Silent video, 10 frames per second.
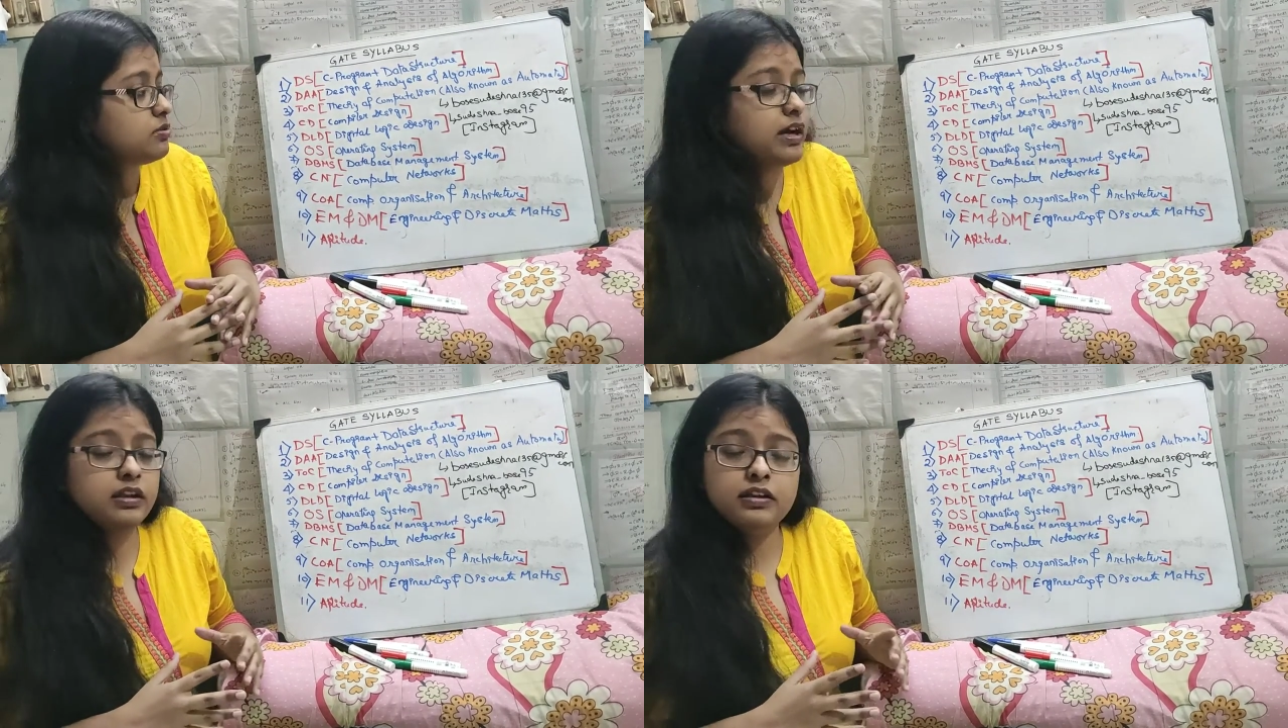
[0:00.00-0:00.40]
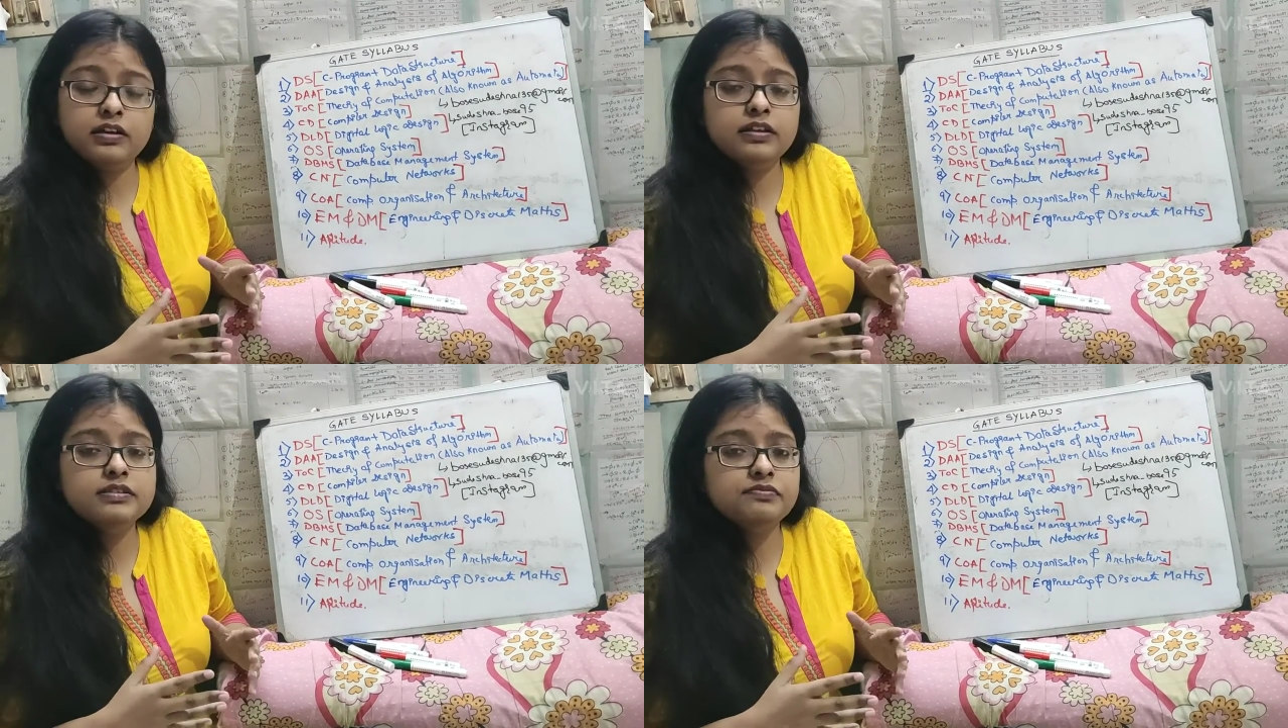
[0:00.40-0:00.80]
And
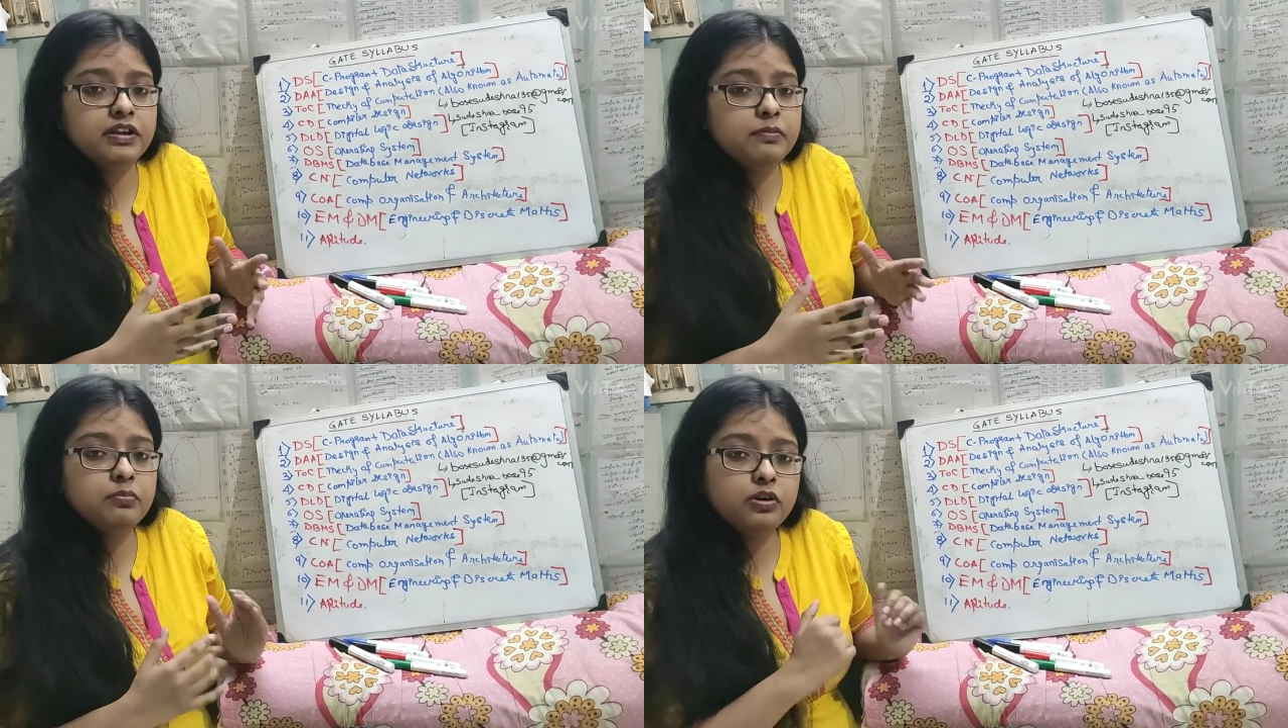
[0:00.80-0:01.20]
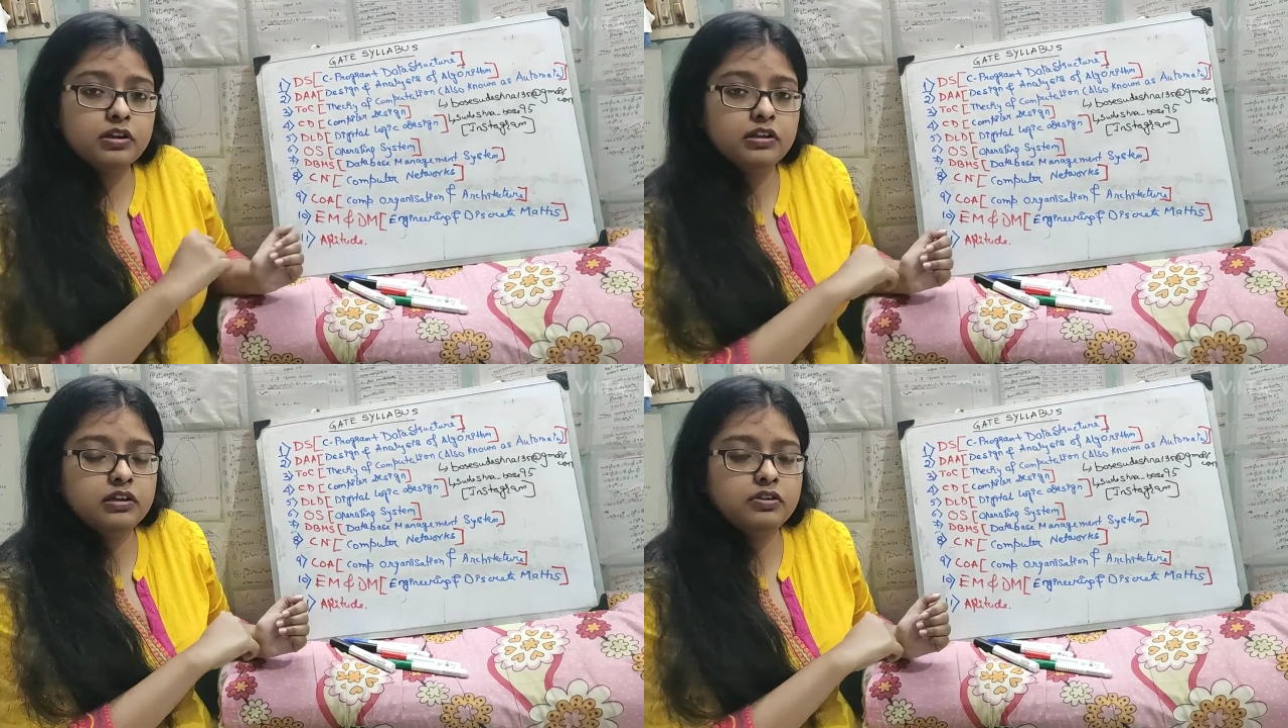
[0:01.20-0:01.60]
it's very
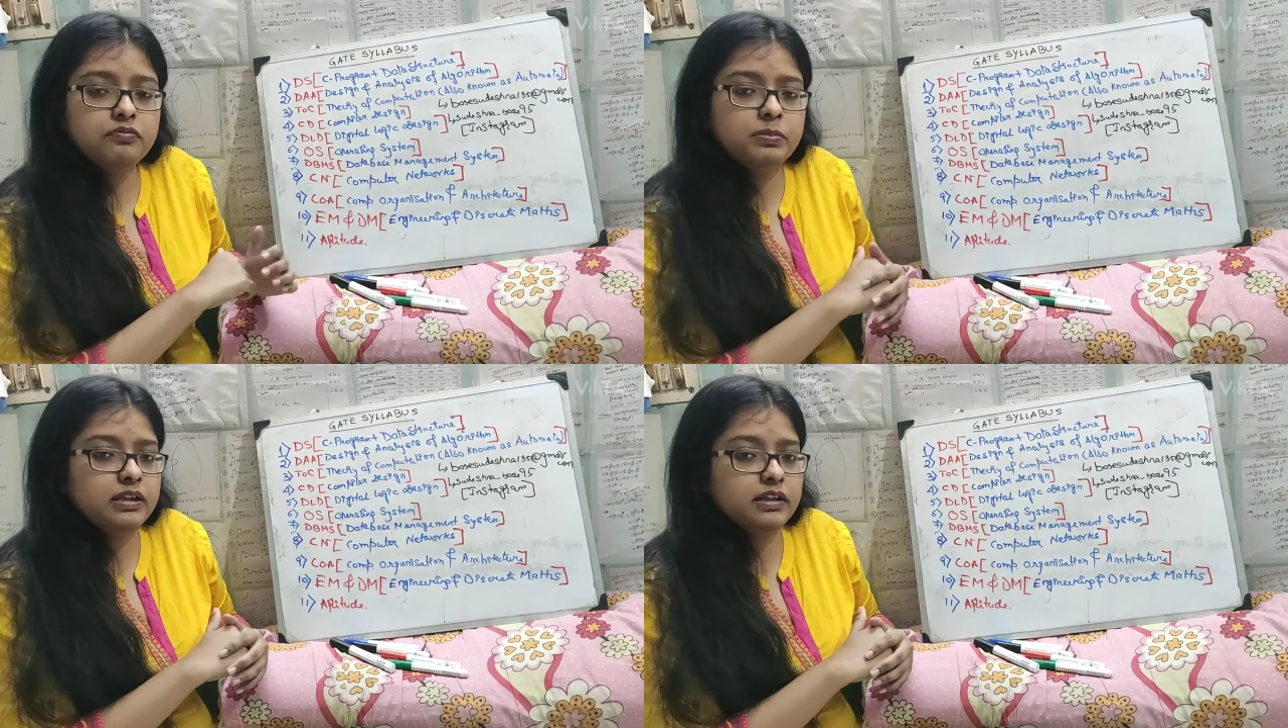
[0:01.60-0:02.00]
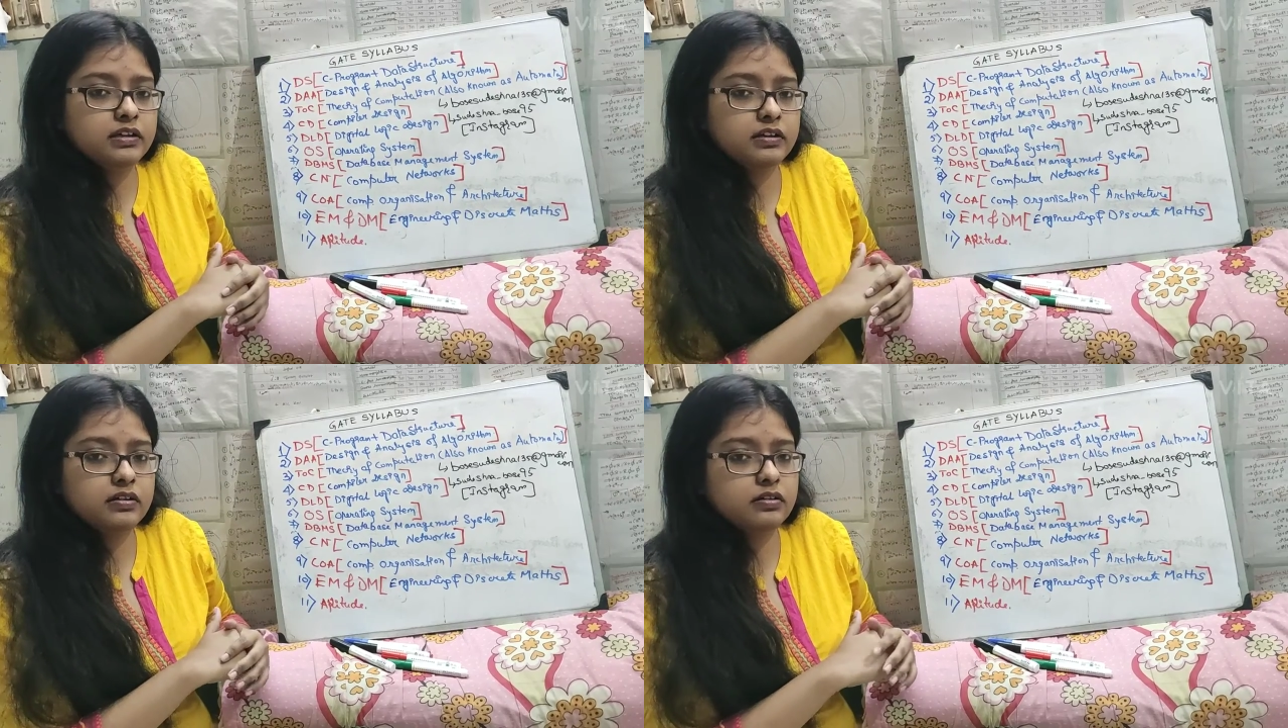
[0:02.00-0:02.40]
important in your
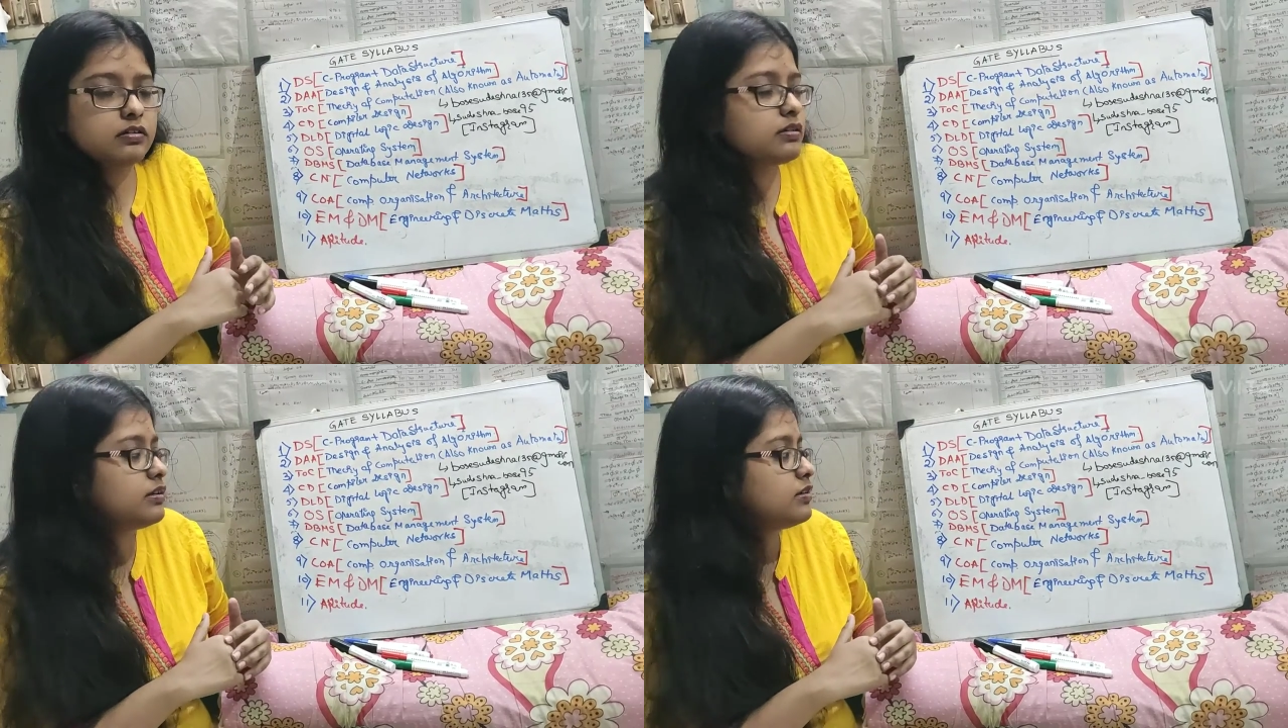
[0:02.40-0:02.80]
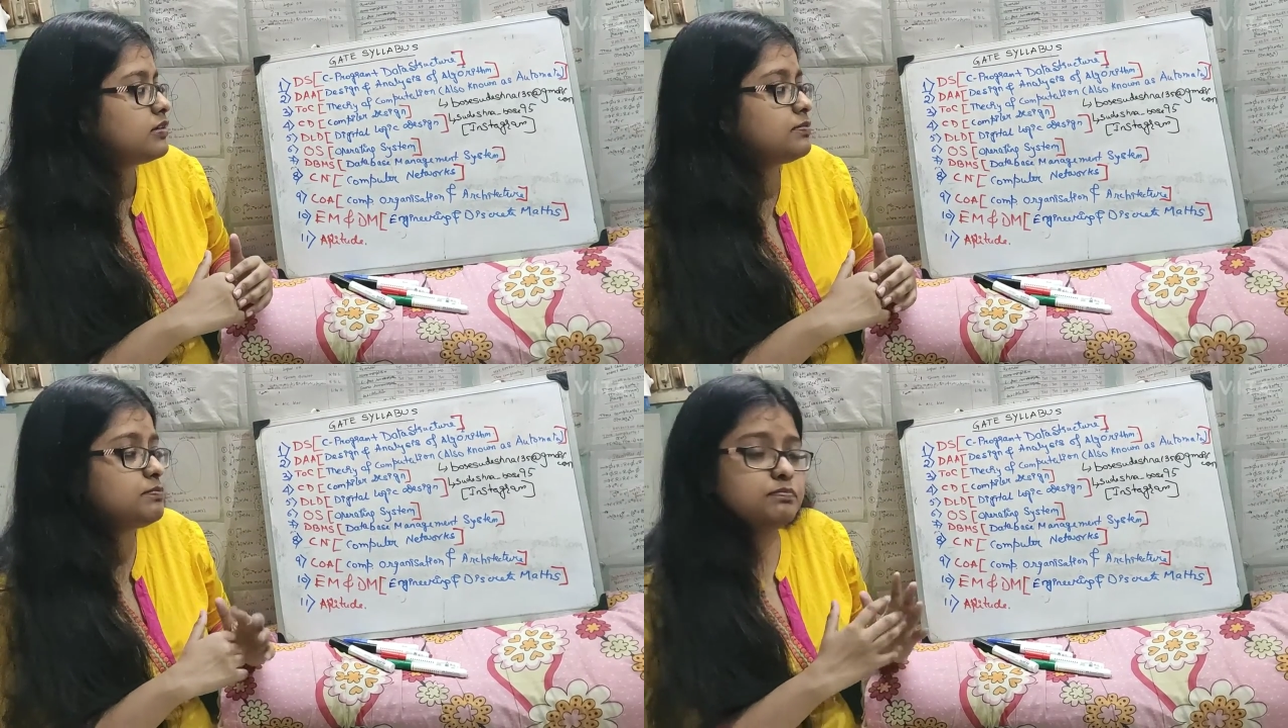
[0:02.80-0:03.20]

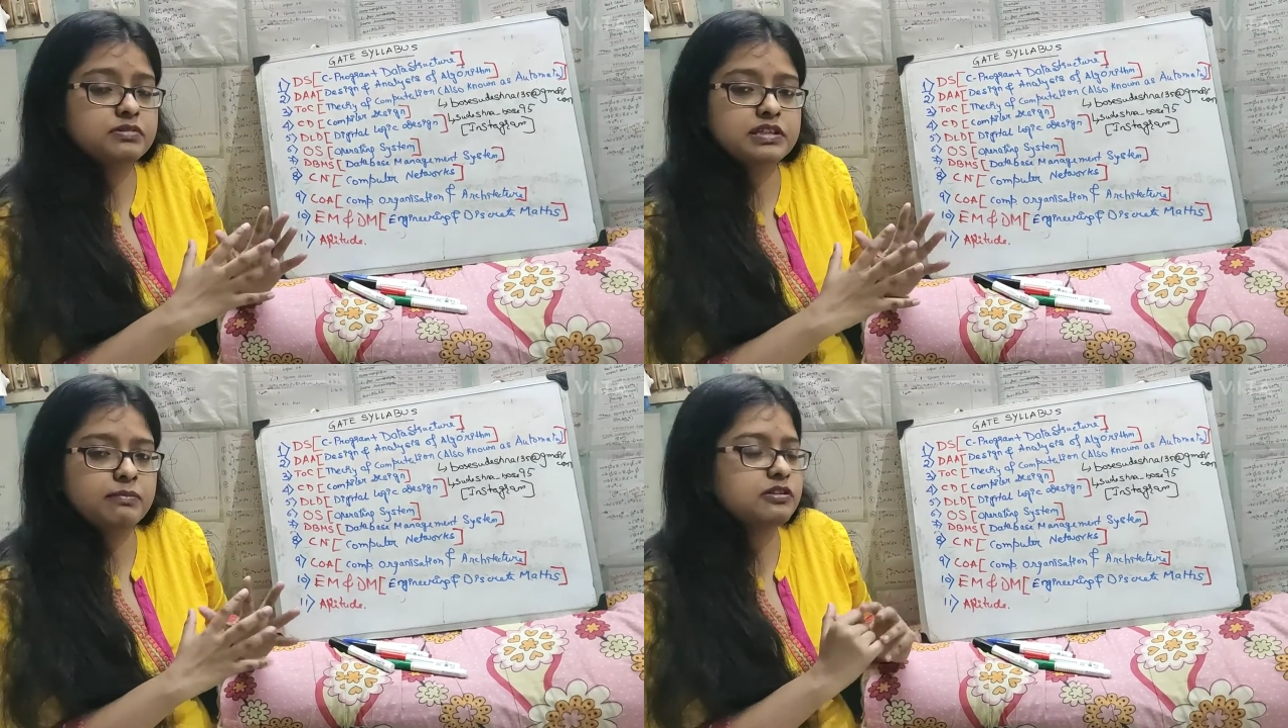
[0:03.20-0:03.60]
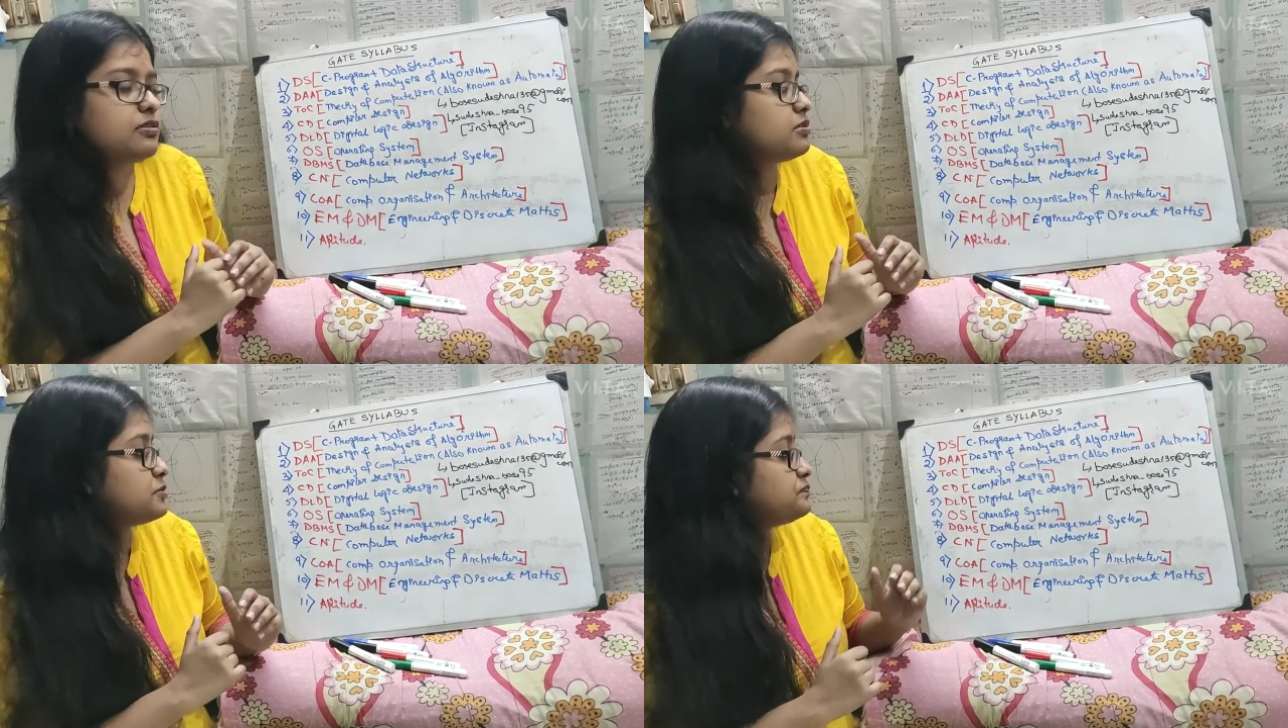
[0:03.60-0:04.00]
BTech syllabus
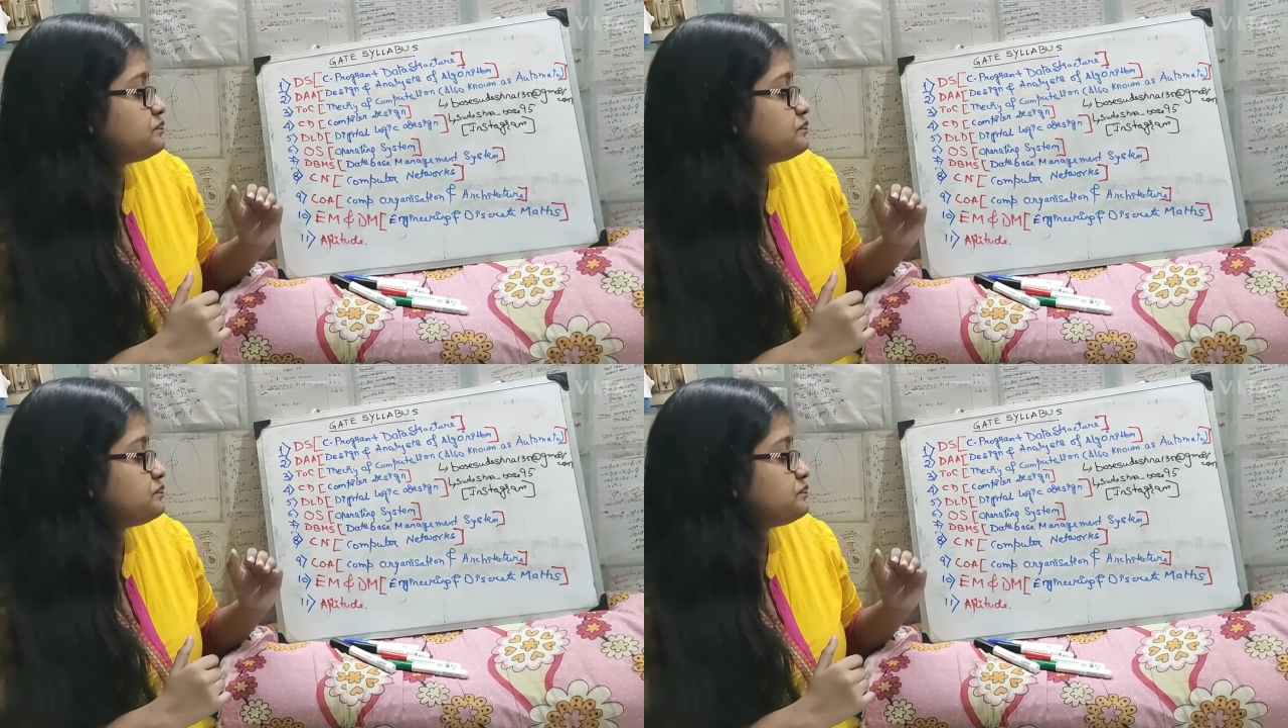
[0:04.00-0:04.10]
also.